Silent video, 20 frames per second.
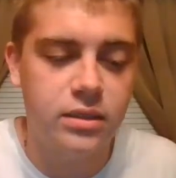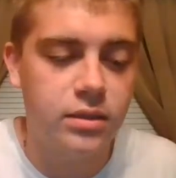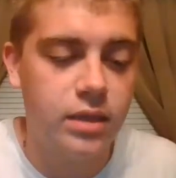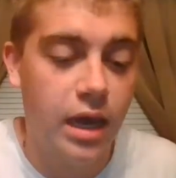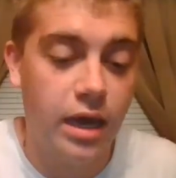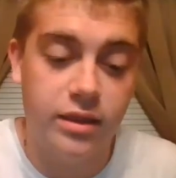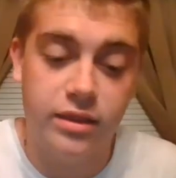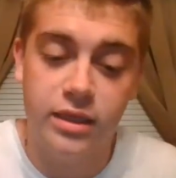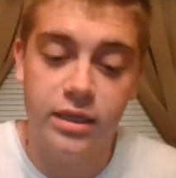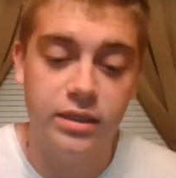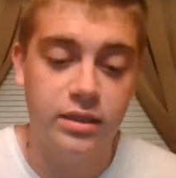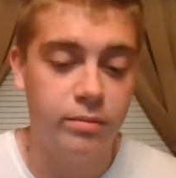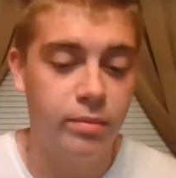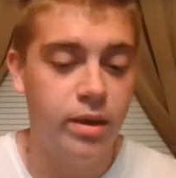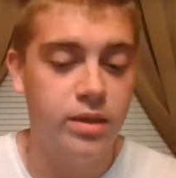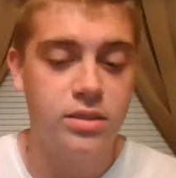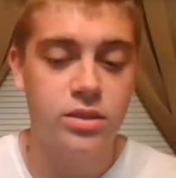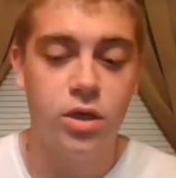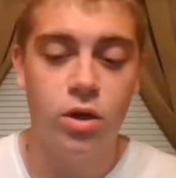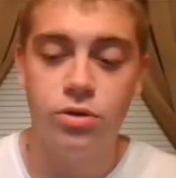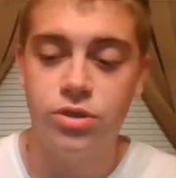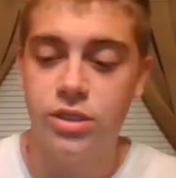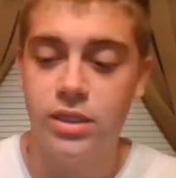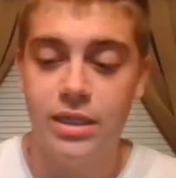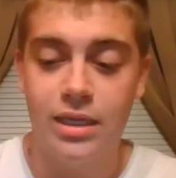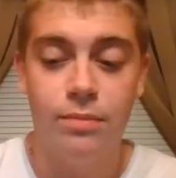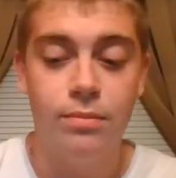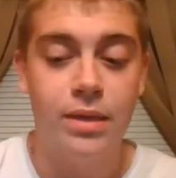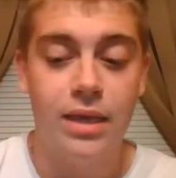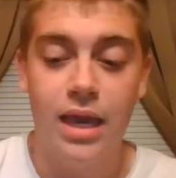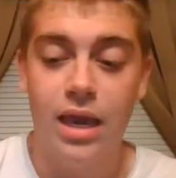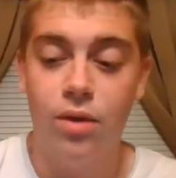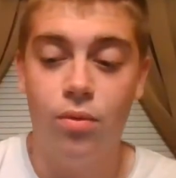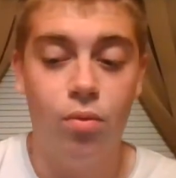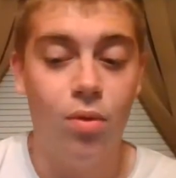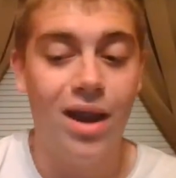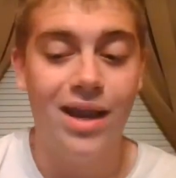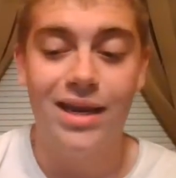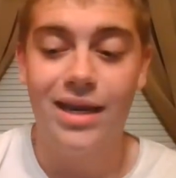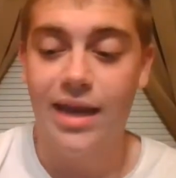Did, I think, the best coach in the
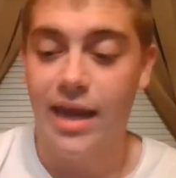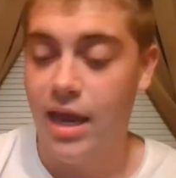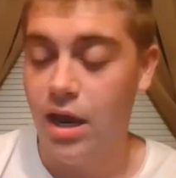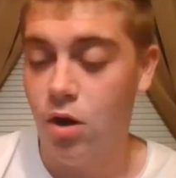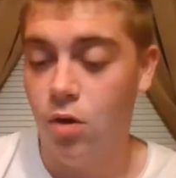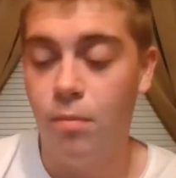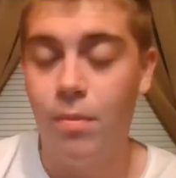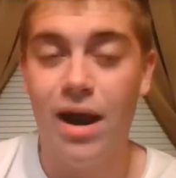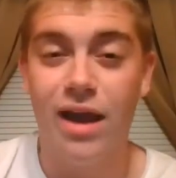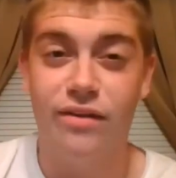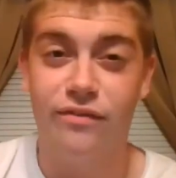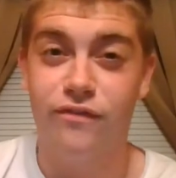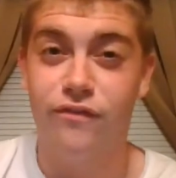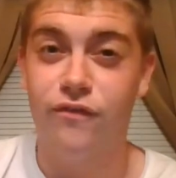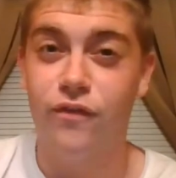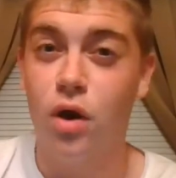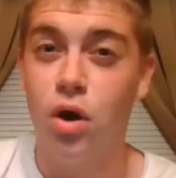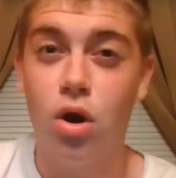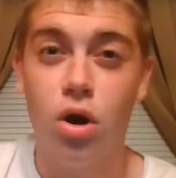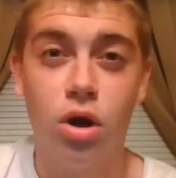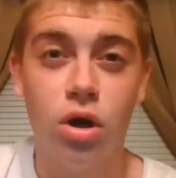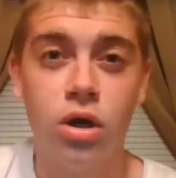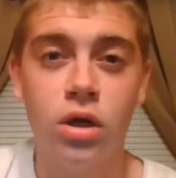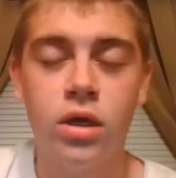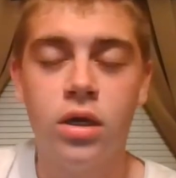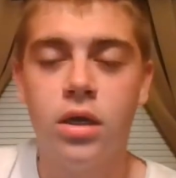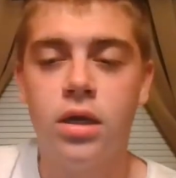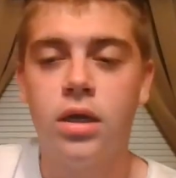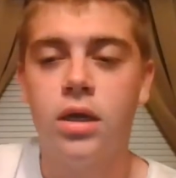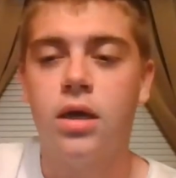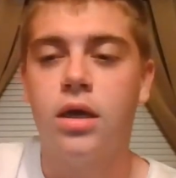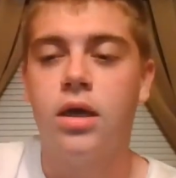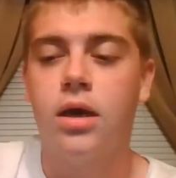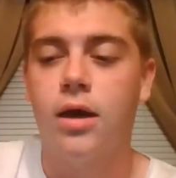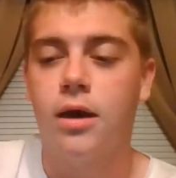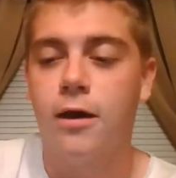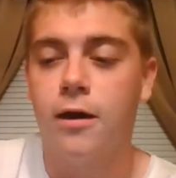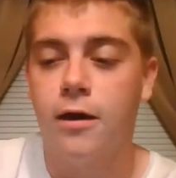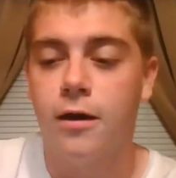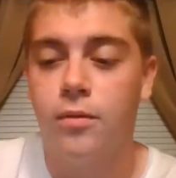NBA right now by far.
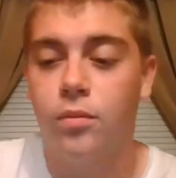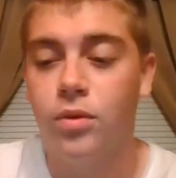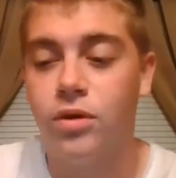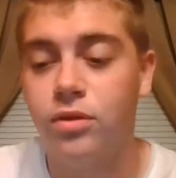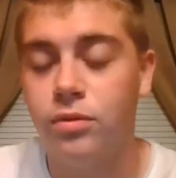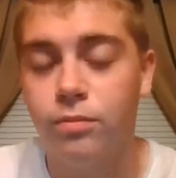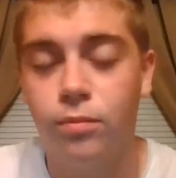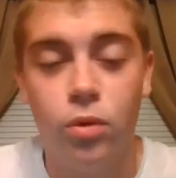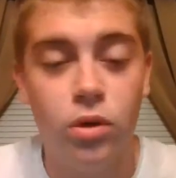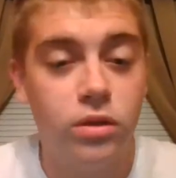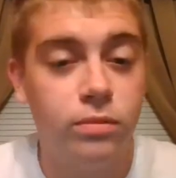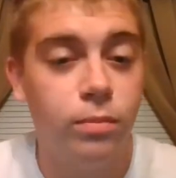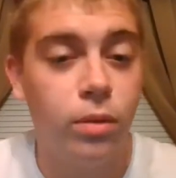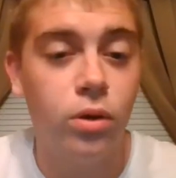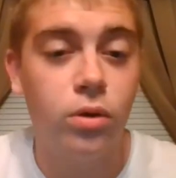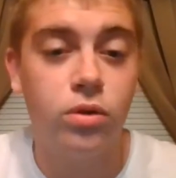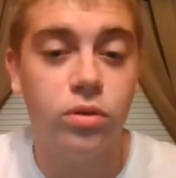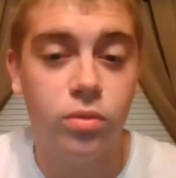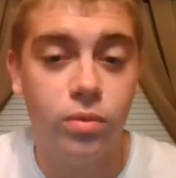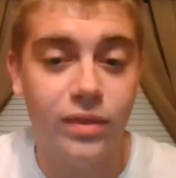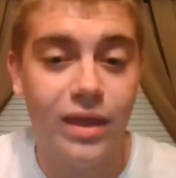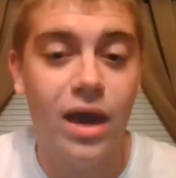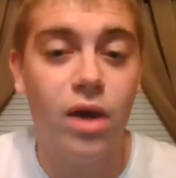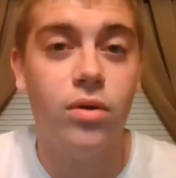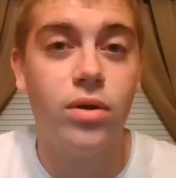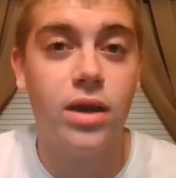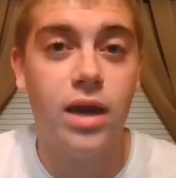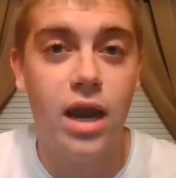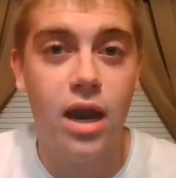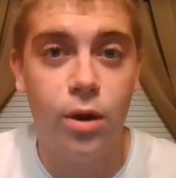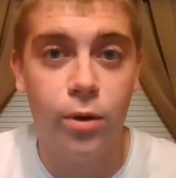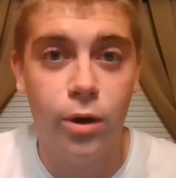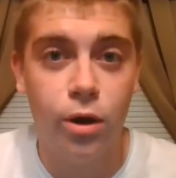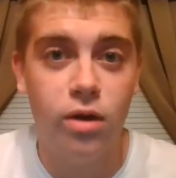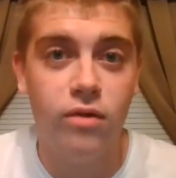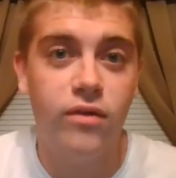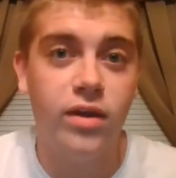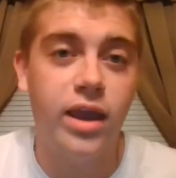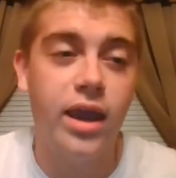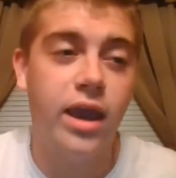Without
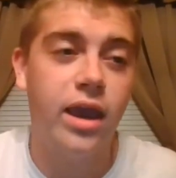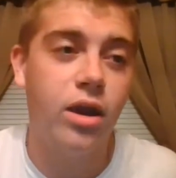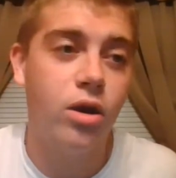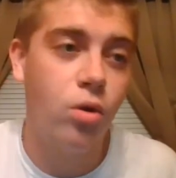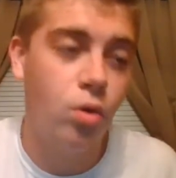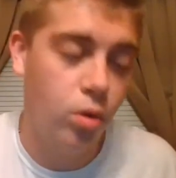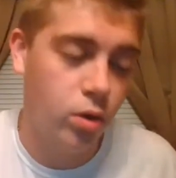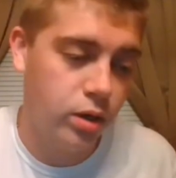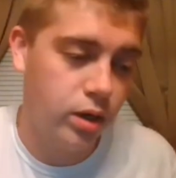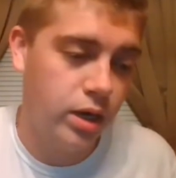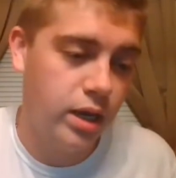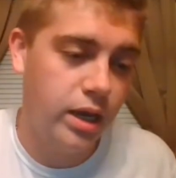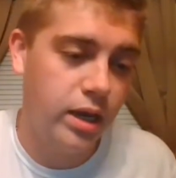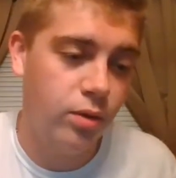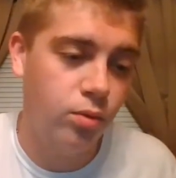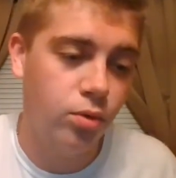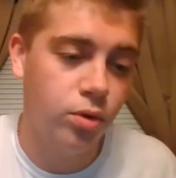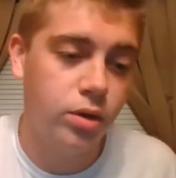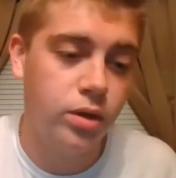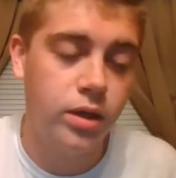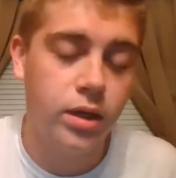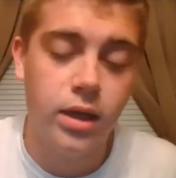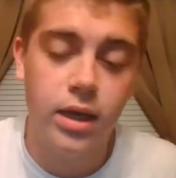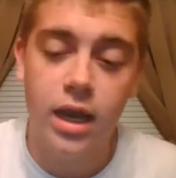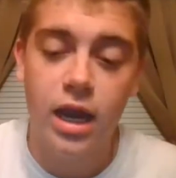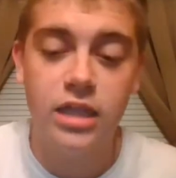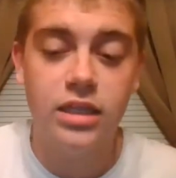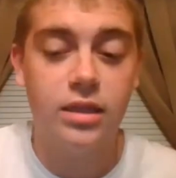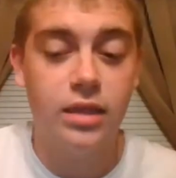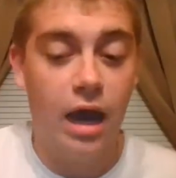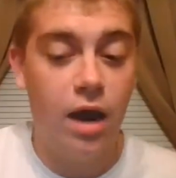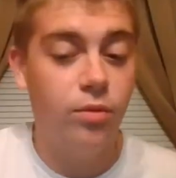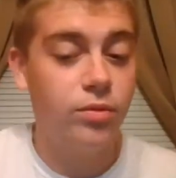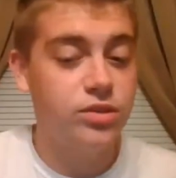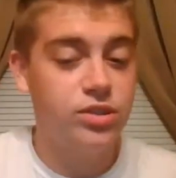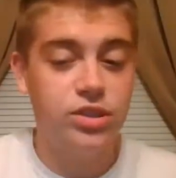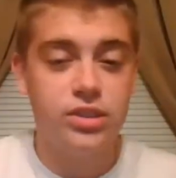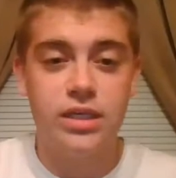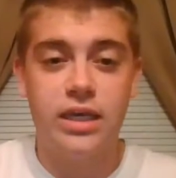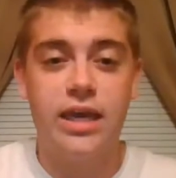Kyrie Irving and Gordon Hayward.
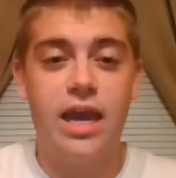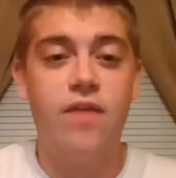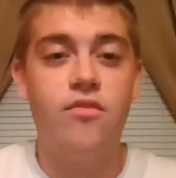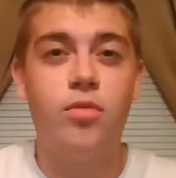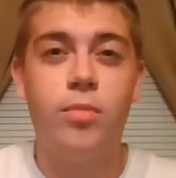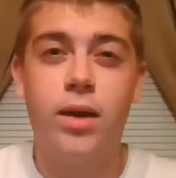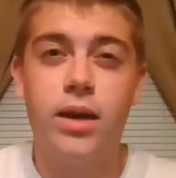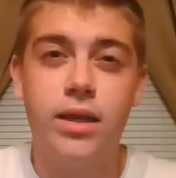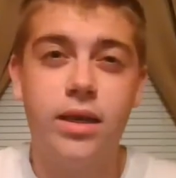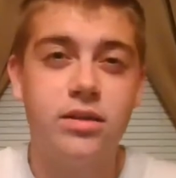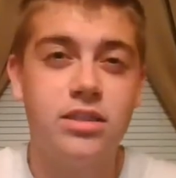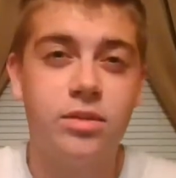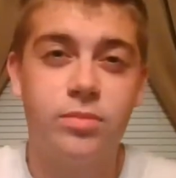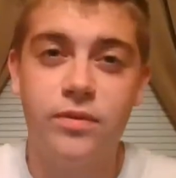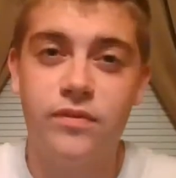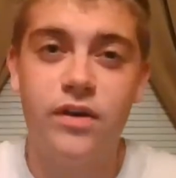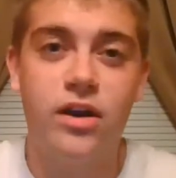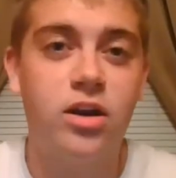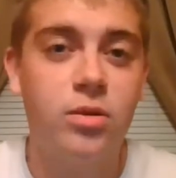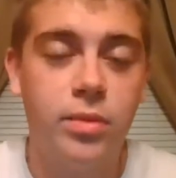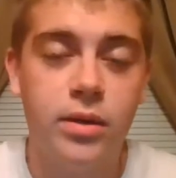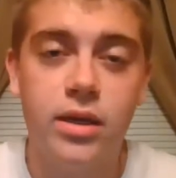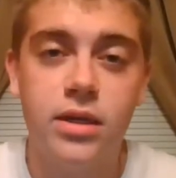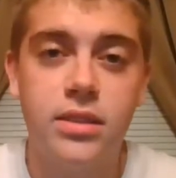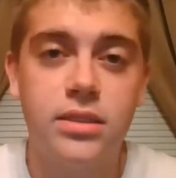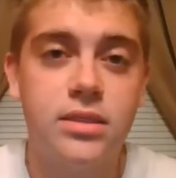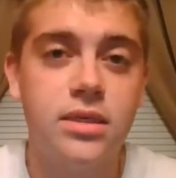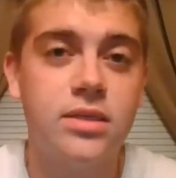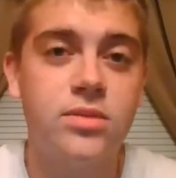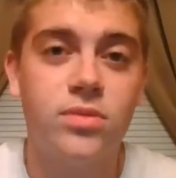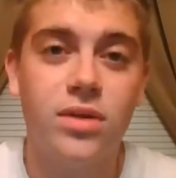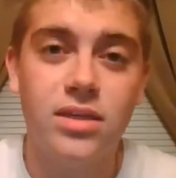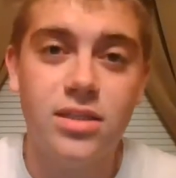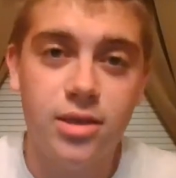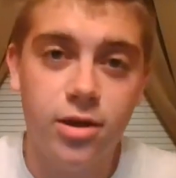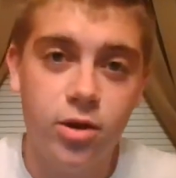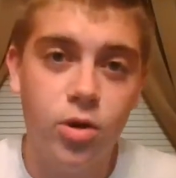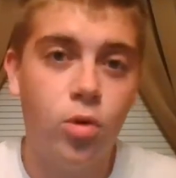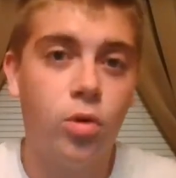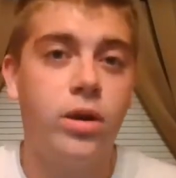I was just like everybody else at the very beginning of the
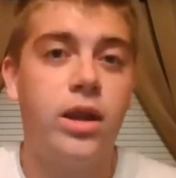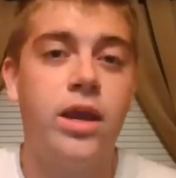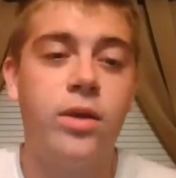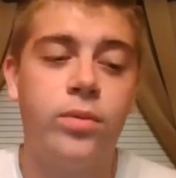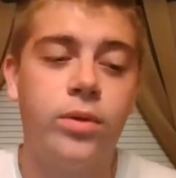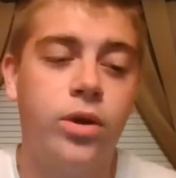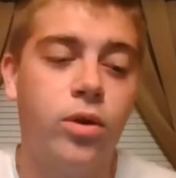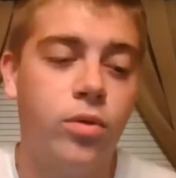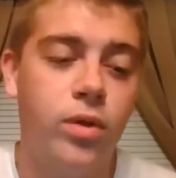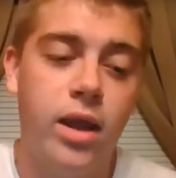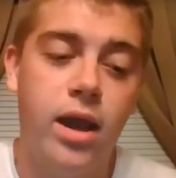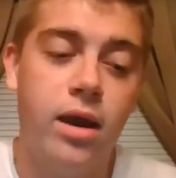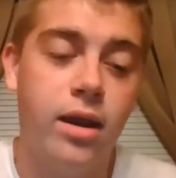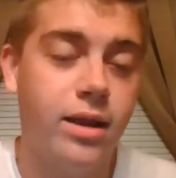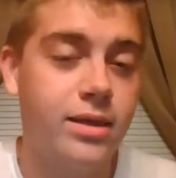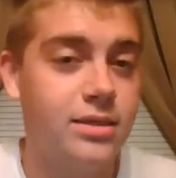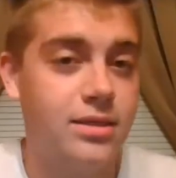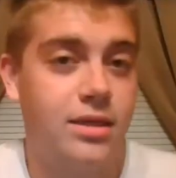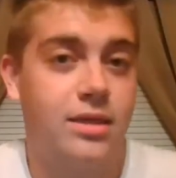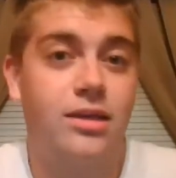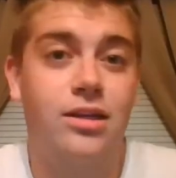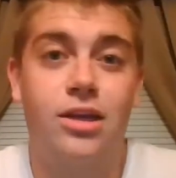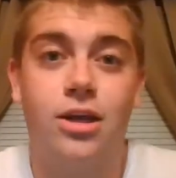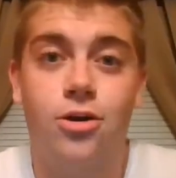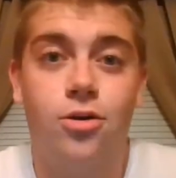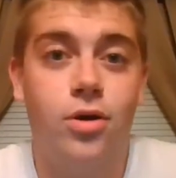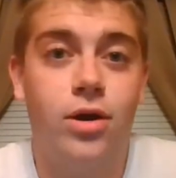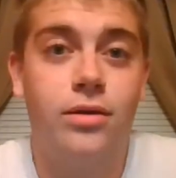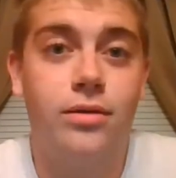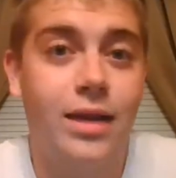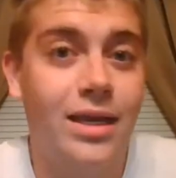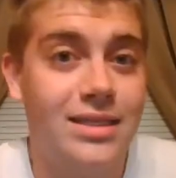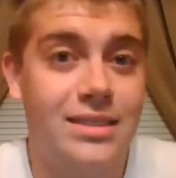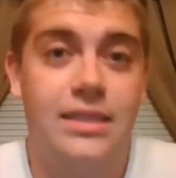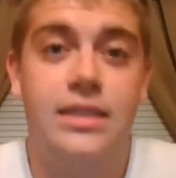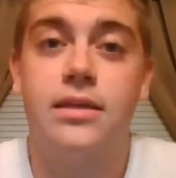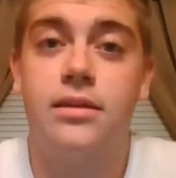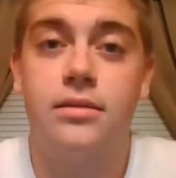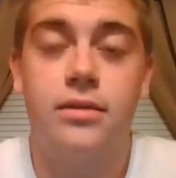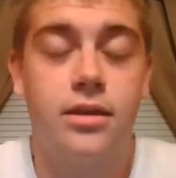season when I saw Gordon Hayward go down. I said, you know
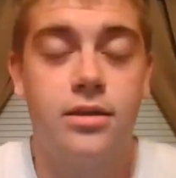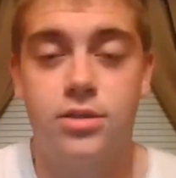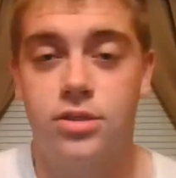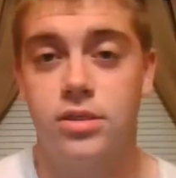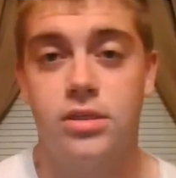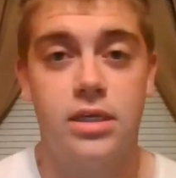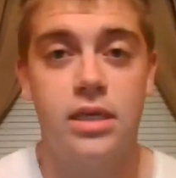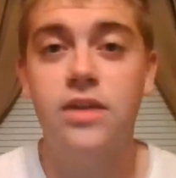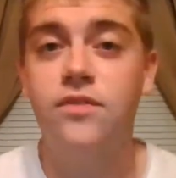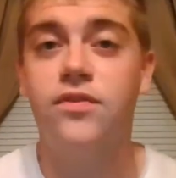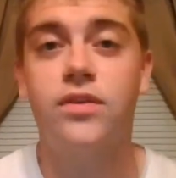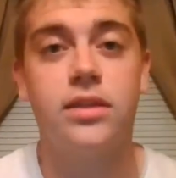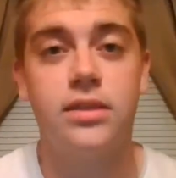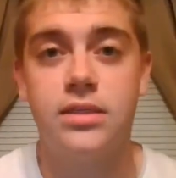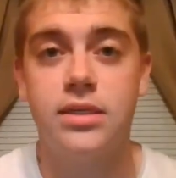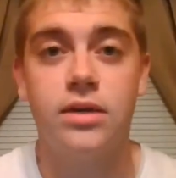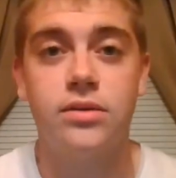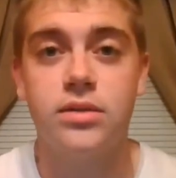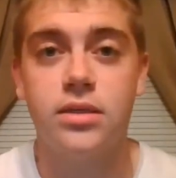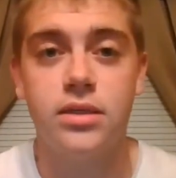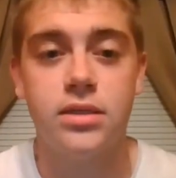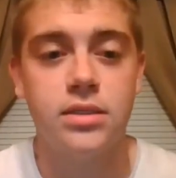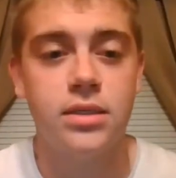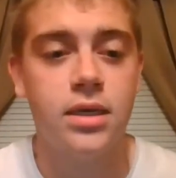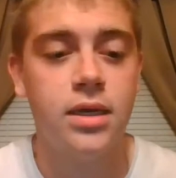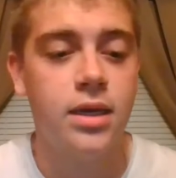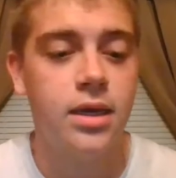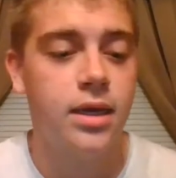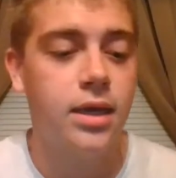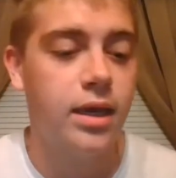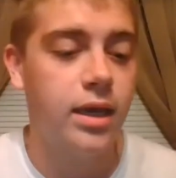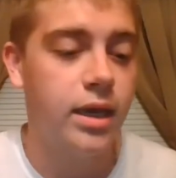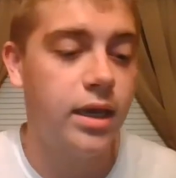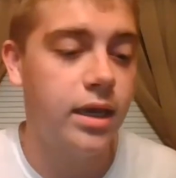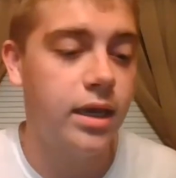what, that's it. That's just it for the Celtics.